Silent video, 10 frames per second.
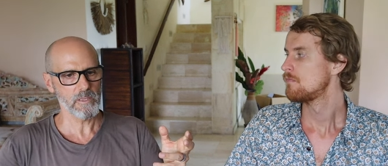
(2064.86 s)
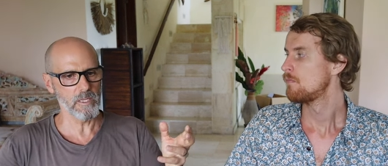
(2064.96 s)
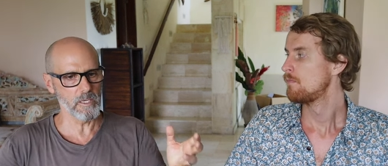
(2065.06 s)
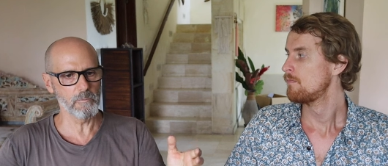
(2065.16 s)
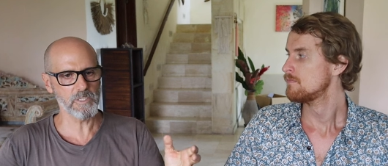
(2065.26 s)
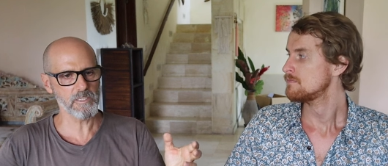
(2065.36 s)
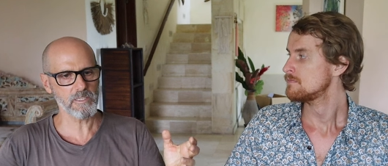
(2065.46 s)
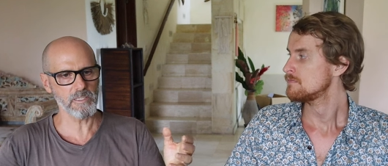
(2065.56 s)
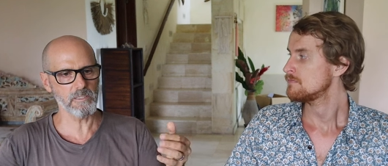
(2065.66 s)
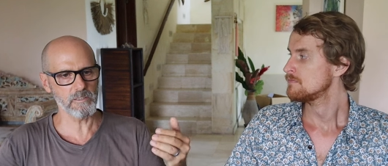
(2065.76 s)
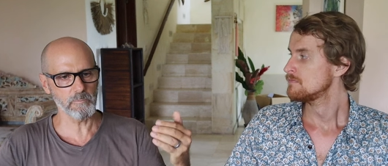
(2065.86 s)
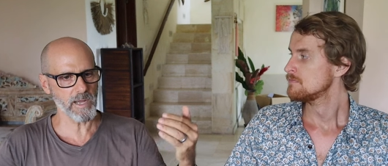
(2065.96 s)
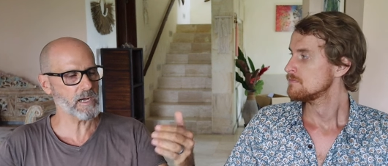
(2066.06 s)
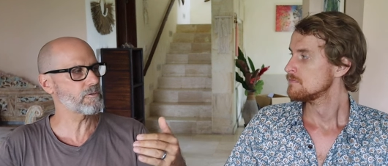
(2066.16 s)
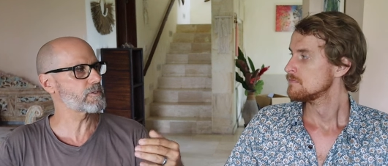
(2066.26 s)
Speaker 1: the limits and the
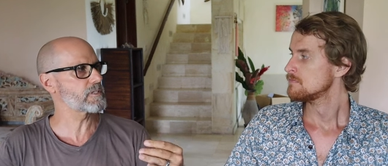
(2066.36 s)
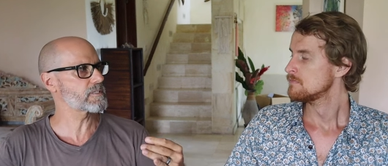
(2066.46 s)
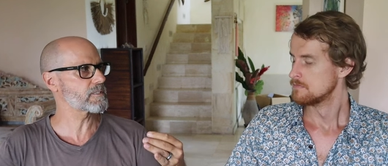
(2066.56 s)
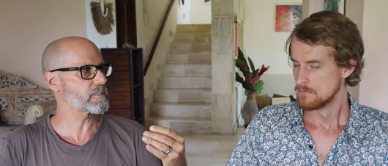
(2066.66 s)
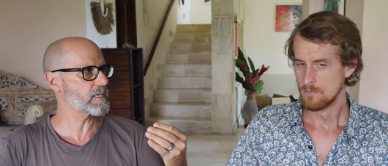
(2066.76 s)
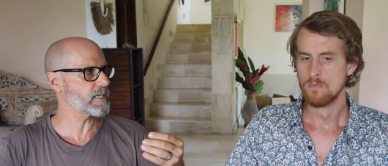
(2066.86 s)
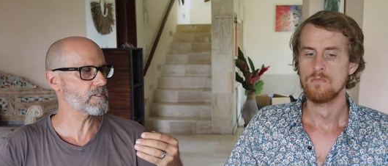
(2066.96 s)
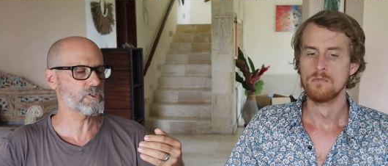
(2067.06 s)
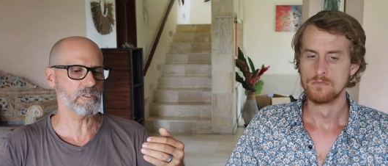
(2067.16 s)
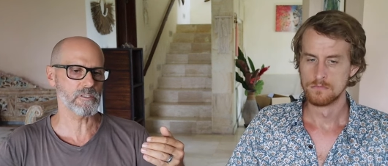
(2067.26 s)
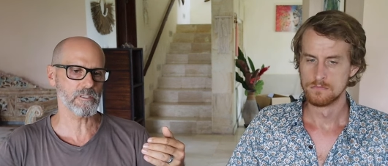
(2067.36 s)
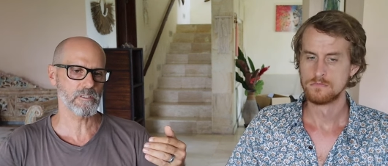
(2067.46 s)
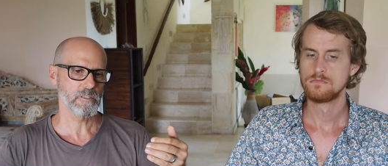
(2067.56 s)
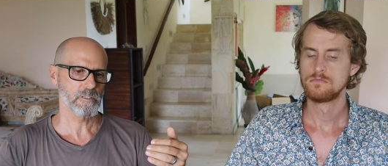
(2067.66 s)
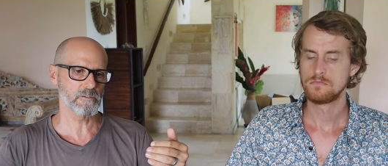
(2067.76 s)
boundaries and the edges
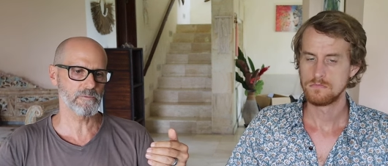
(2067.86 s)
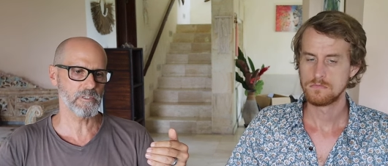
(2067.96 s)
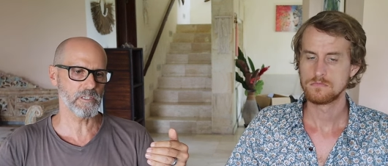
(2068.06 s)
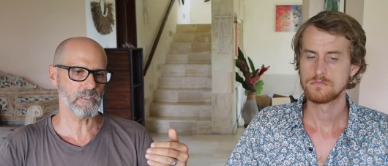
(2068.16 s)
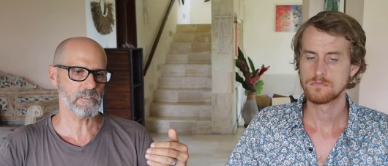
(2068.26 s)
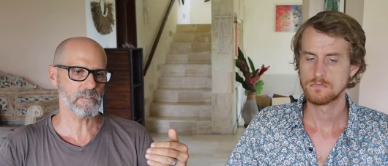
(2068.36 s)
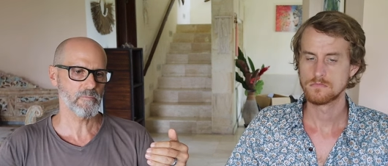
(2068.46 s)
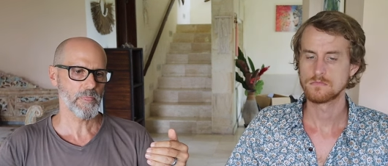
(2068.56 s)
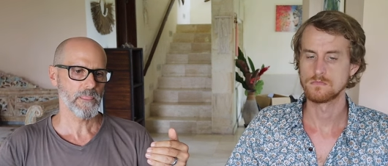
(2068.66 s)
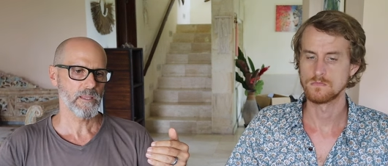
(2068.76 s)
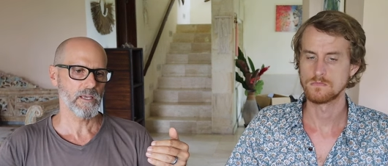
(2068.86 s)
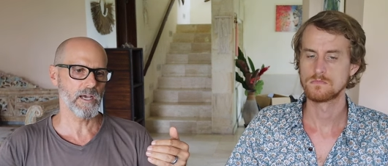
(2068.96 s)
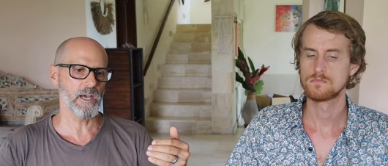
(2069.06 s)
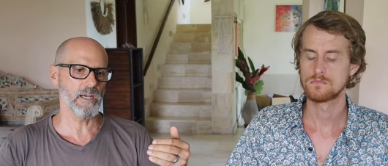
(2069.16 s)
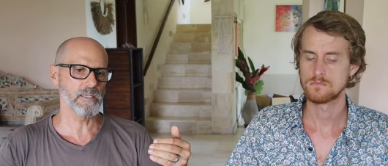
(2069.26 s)
of things. Mm.
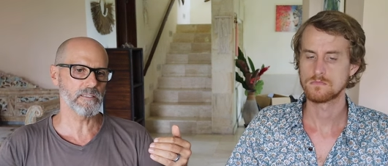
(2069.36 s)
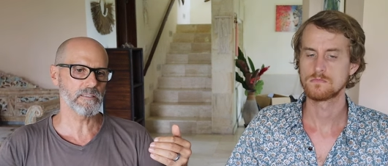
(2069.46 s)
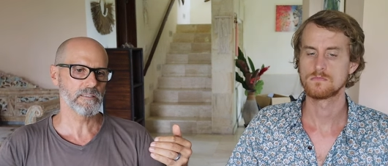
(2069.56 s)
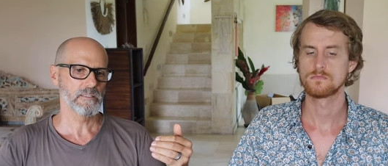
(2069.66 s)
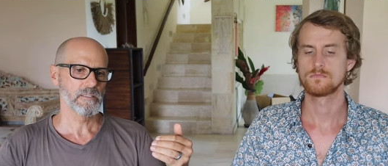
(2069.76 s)
And